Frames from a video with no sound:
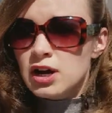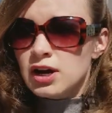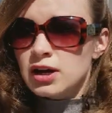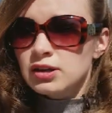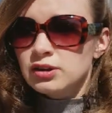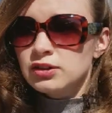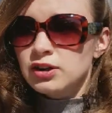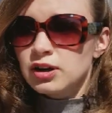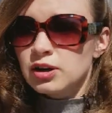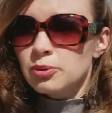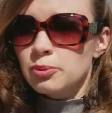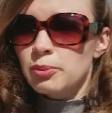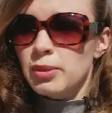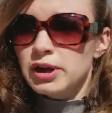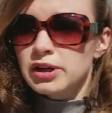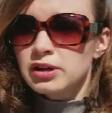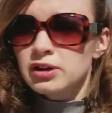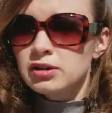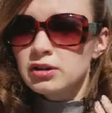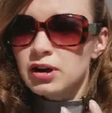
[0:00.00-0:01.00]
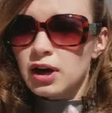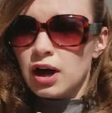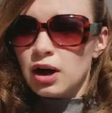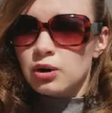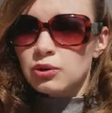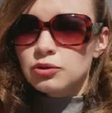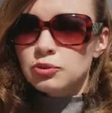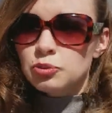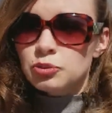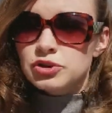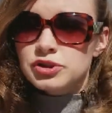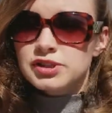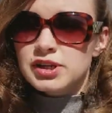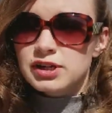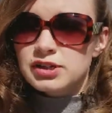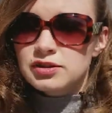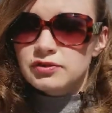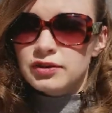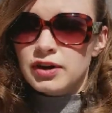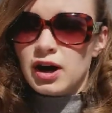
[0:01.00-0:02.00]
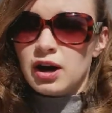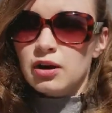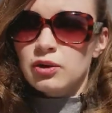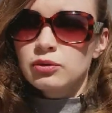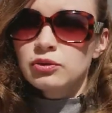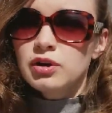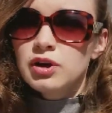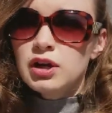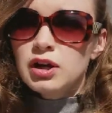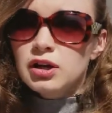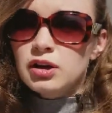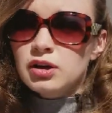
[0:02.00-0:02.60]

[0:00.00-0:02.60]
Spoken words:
and their medical gown, protective gown,